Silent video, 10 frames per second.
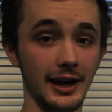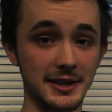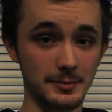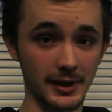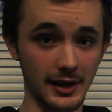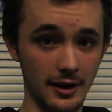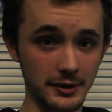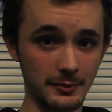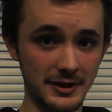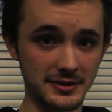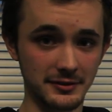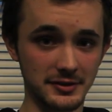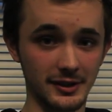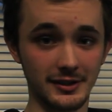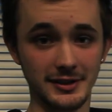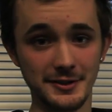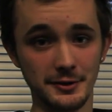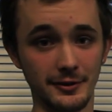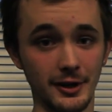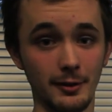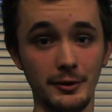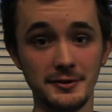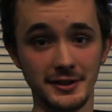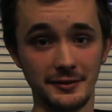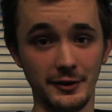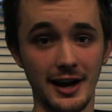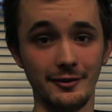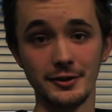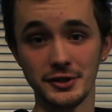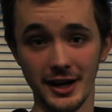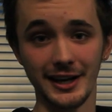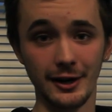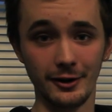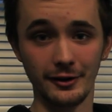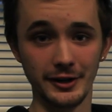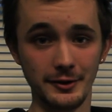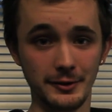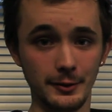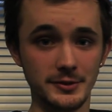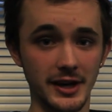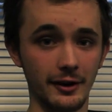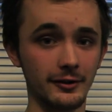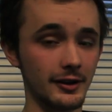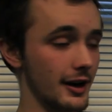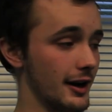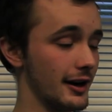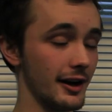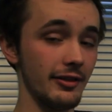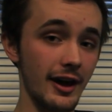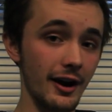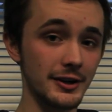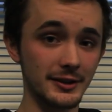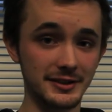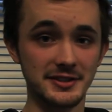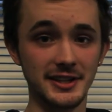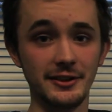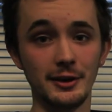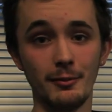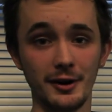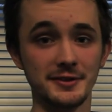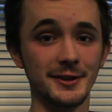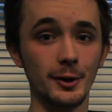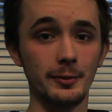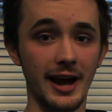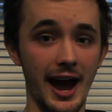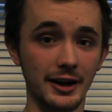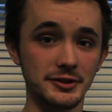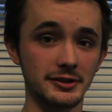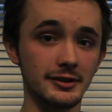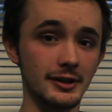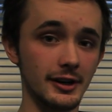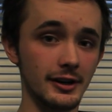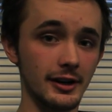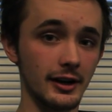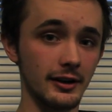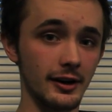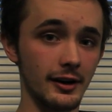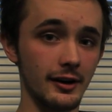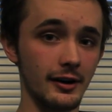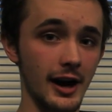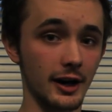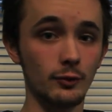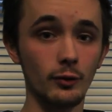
guess by now you must have seen the teaser for Gumboots, and if you haven't, check it out on our YouTube channel. Uh, and there you can see the mnemonoscope in action. And uh, I can